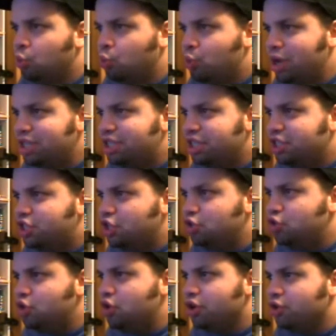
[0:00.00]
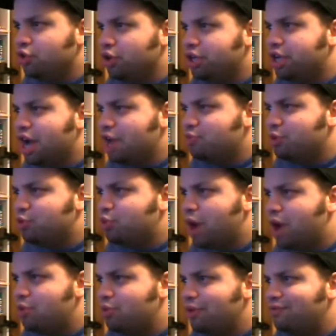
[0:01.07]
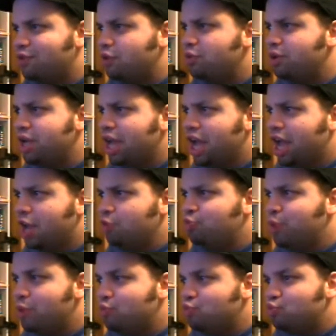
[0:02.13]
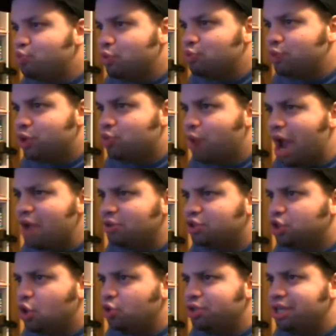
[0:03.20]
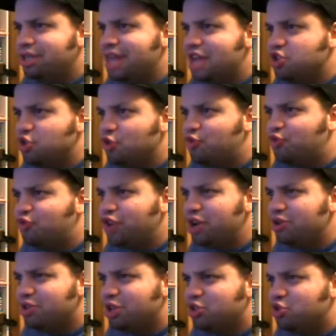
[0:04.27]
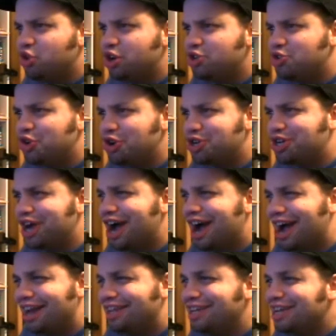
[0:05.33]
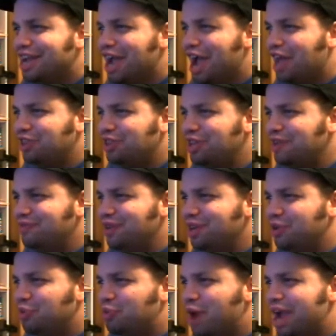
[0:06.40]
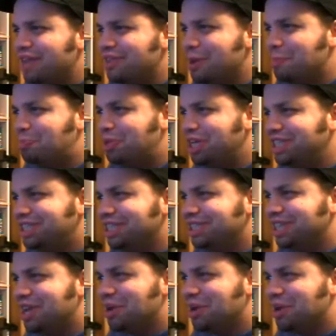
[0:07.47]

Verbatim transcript: what does the Lord your God require of you? He re requires only that you fear the Lord your God and live in a way that pleases